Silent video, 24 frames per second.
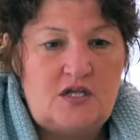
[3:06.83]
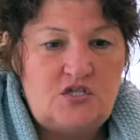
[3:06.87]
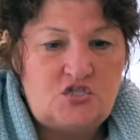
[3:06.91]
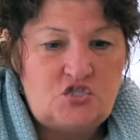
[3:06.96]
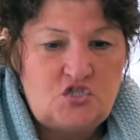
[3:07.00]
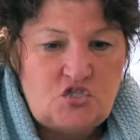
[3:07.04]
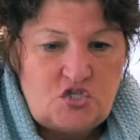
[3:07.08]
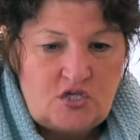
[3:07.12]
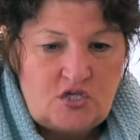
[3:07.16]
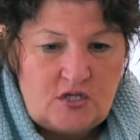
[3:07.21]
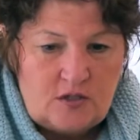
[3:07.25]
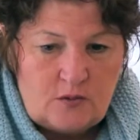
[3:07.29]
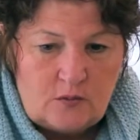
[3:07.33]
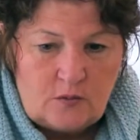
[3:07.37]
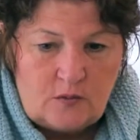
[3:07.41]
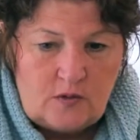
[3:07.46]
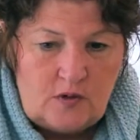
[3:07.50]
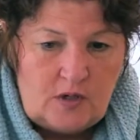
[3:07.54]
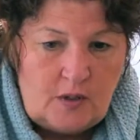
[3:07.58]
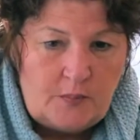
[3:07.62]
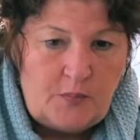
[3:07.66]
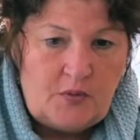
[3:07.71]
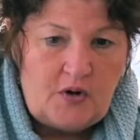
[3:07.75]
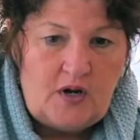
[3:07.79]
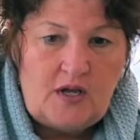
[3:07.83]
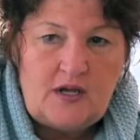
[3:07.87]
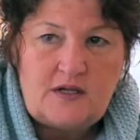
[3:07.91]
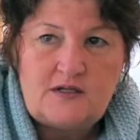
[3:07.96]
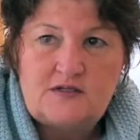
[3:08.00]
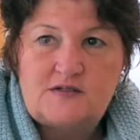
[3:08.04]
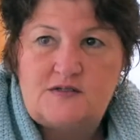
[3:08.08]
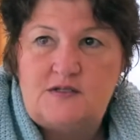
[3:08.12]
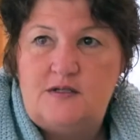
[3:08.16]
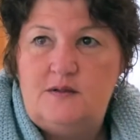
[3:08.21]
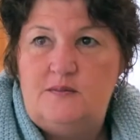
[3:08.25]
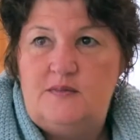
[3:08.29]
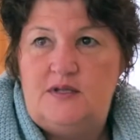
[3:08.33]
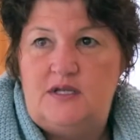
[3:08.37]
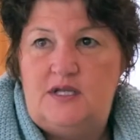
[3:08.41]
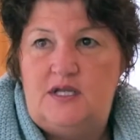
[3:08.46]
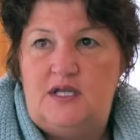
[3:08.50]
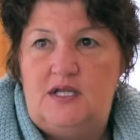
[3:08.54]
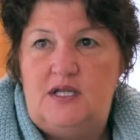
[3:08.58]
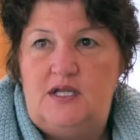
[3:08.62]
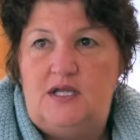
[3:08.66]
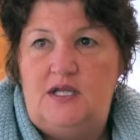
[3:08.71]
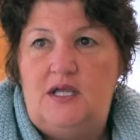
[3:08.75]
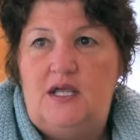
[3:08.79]
general
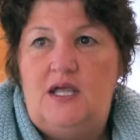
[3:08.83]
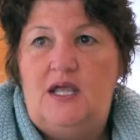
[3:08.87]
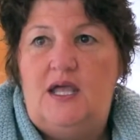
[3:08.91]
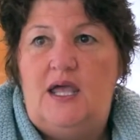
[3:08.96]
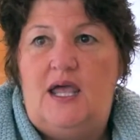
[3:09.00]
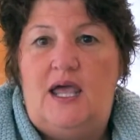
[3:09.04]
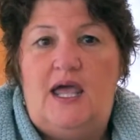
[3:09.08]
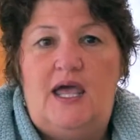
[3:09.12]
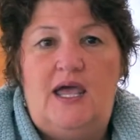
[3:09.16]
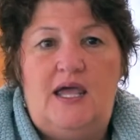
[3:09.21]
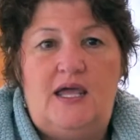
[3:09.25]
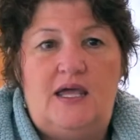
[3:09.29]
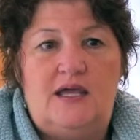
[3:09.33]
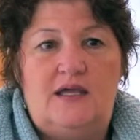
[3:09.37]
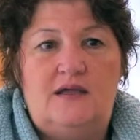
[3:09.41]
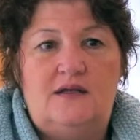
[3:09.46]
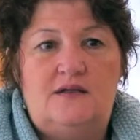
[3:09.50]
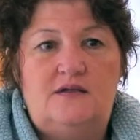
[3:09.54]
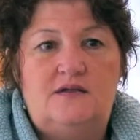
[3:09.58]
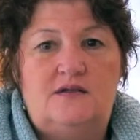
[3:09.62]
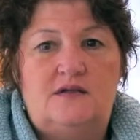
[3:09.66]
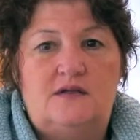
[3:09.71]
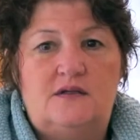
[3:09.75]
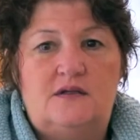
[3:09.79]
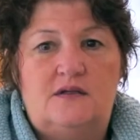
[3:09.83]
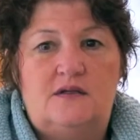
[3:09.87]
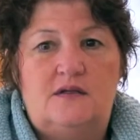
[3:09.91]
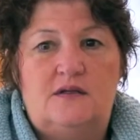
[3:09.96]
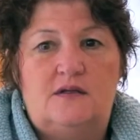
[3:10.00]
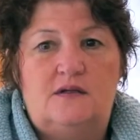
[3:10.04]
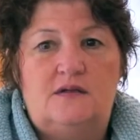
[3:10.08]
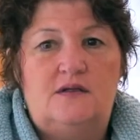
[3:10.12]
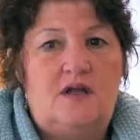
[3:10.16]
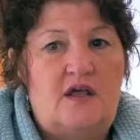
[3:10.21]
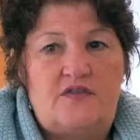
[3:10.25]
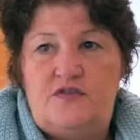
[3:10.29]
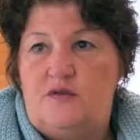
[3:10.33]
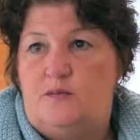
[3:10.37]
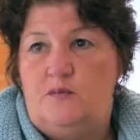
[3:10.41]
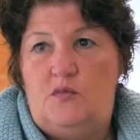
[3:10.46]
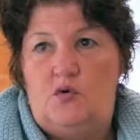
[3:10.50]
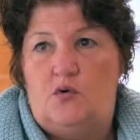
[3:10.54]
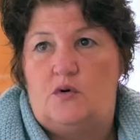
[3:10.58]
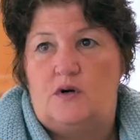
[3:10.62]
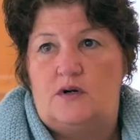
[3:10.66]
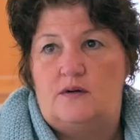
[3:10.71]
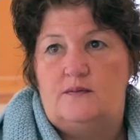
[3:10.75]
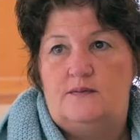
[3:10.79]
proximity and nothing
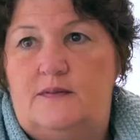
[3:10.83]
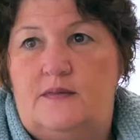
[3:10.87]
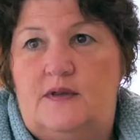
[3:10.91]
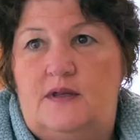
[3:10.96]
more.